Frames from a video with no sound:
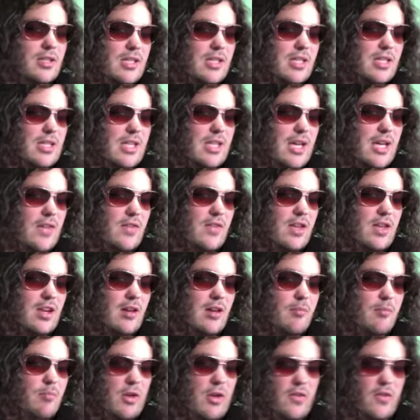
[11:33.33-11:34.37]
And then uh,
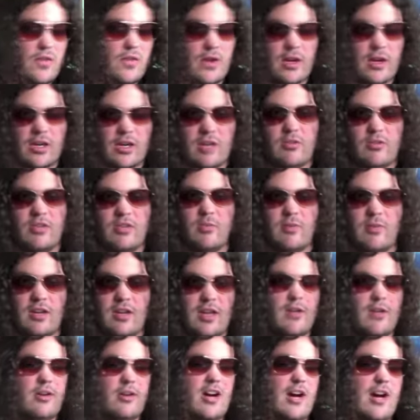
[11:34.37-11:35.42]
Beth uh, comes up in a
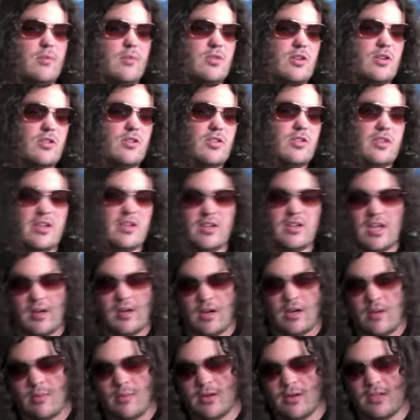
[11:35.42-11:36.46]
helicopter, th-
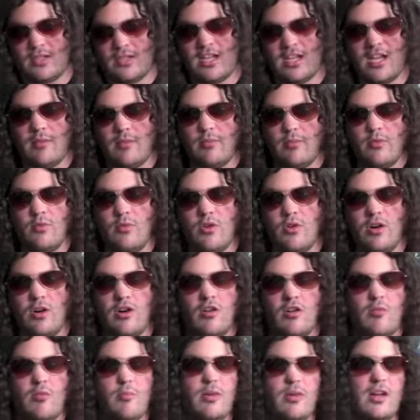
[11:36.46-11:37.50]
coming to take Boog home,
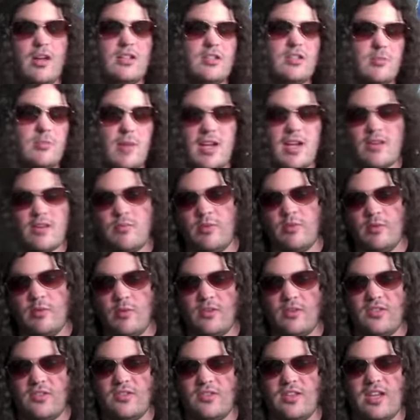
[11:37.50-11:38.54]
but he he wants to
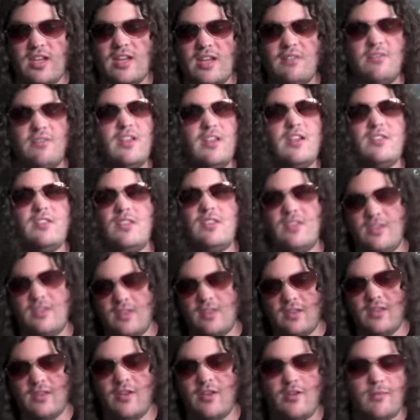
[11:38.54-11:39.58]
stay. Thinking this is his
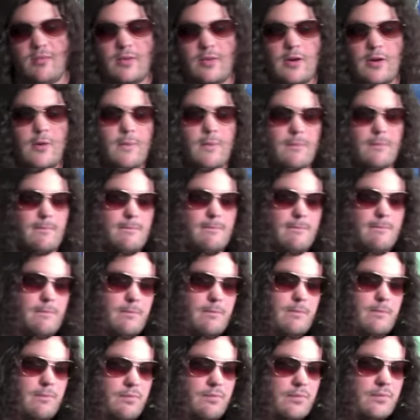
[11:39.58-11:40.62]
home, though.
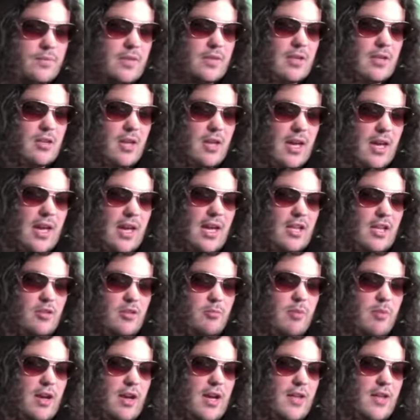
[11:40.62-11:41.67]
And
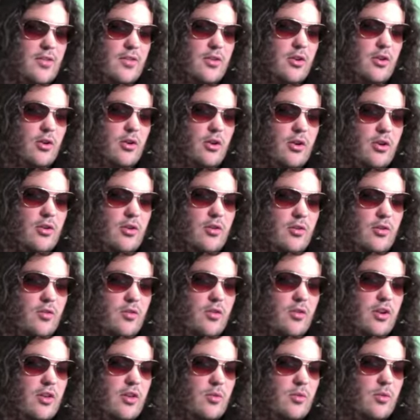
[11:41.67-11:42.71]
Beth, you know,
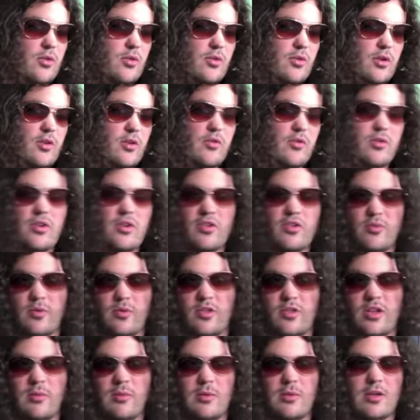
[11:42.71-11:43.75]
agrees with agrees with him.
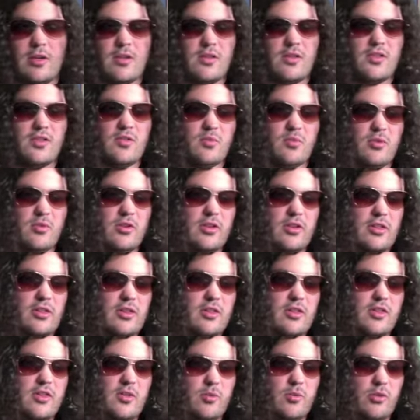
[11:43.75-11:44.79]
You know, this is where he this
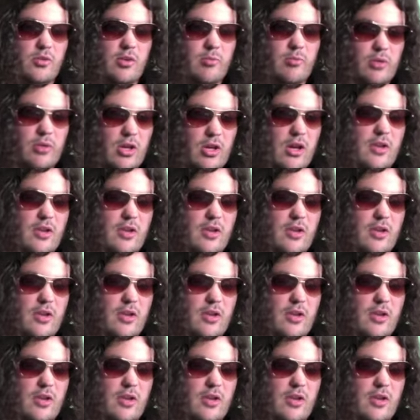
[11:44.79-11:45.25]
is where he belongs.